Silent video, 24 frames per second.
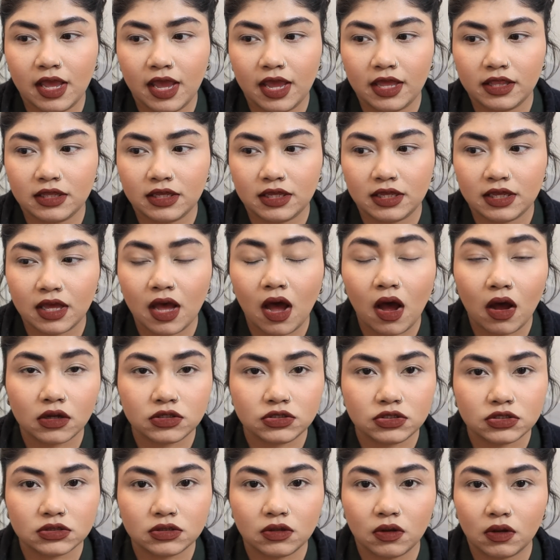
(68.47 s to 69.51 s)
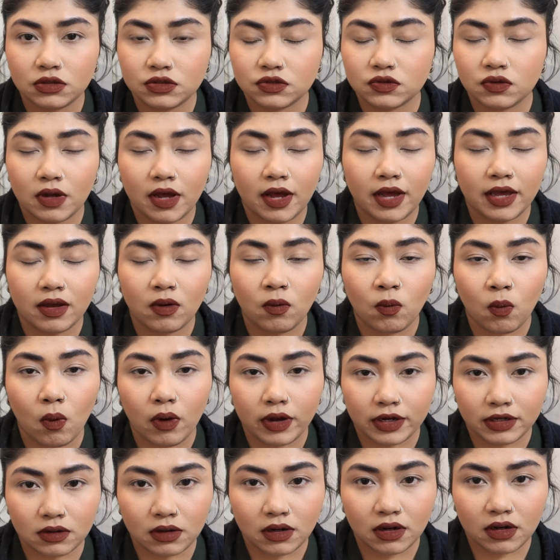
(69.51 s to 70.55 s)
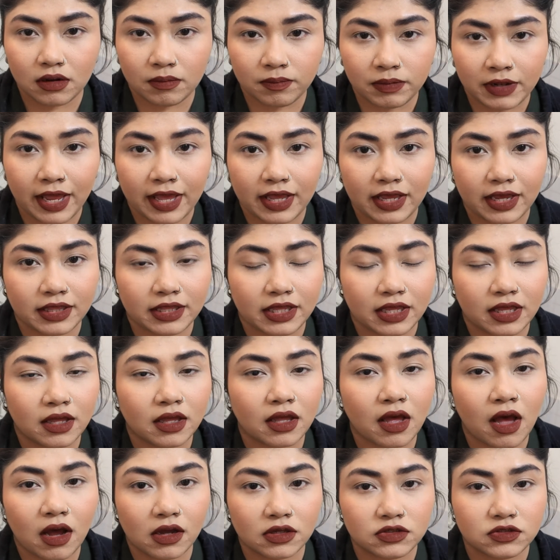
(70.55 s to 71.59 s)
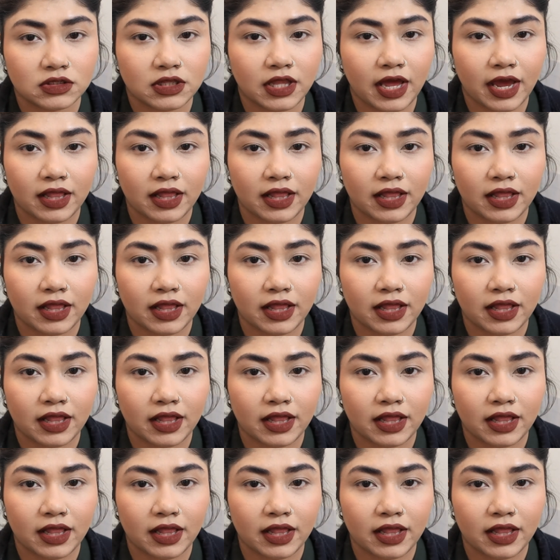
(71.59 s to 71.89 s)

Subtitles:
any kajal also I avoid applying any kajal